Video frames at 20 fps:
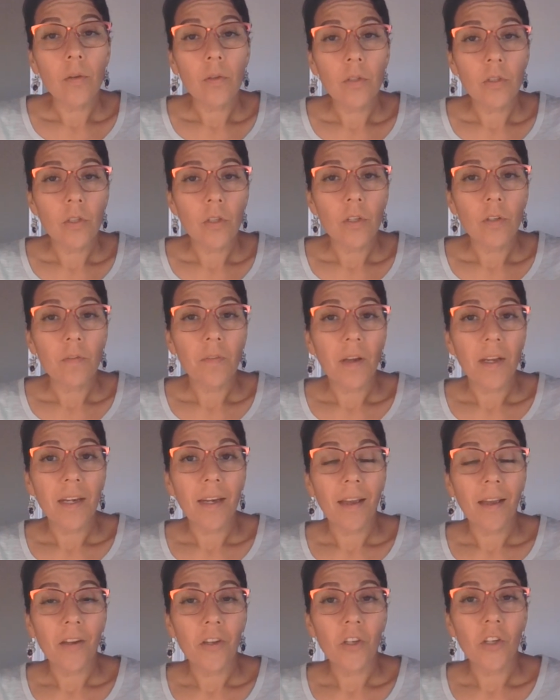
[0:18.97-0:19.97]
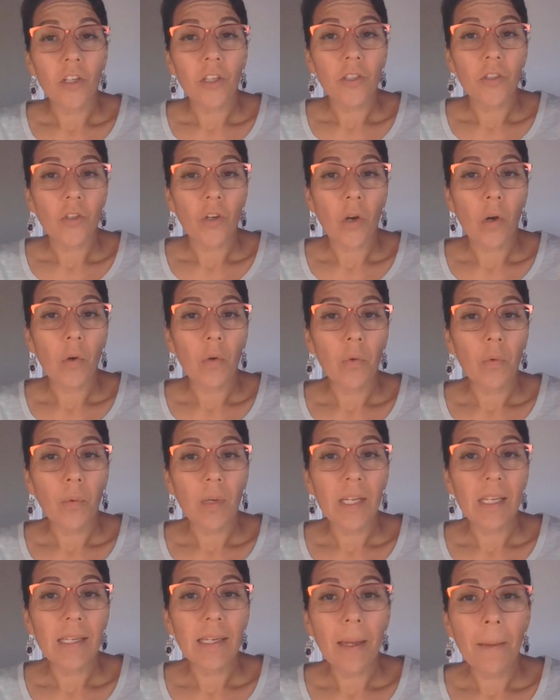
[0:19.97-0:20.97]
so you can find out how you can get your own
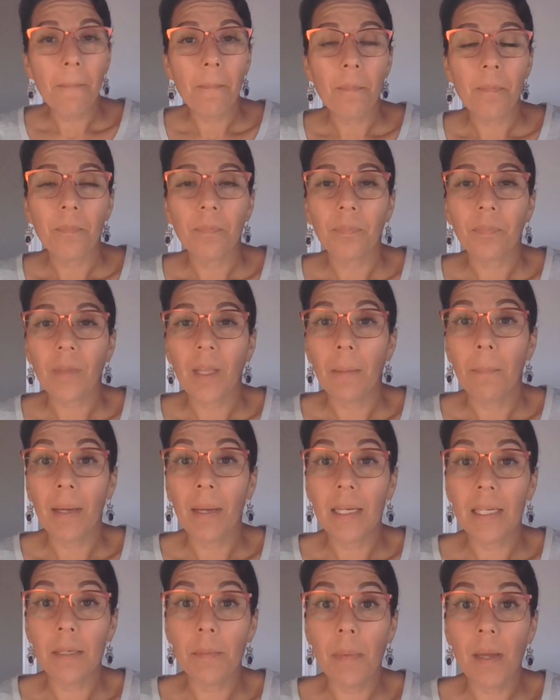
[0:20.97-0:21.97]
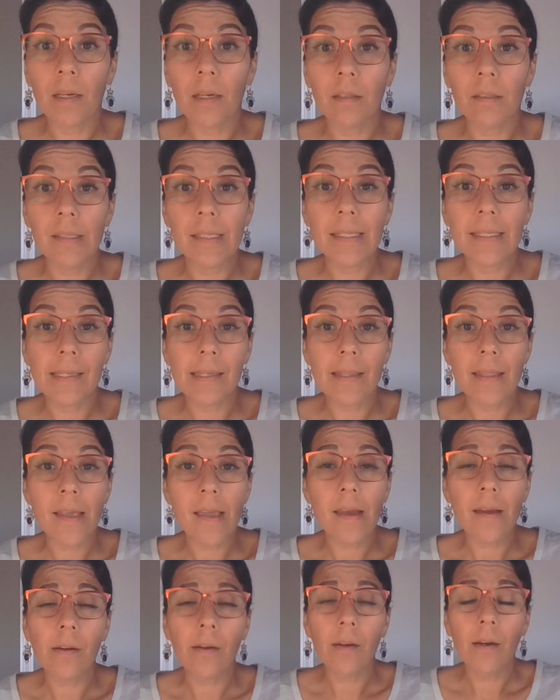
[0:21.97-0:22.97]
read. My email is in
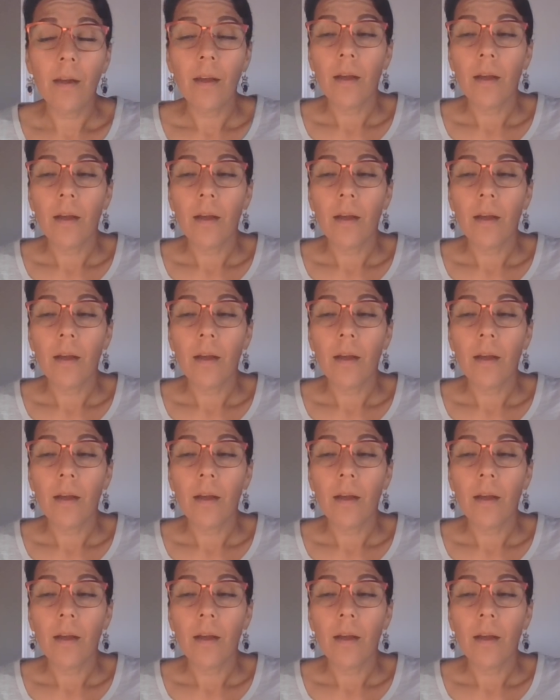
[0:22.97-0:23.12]
there.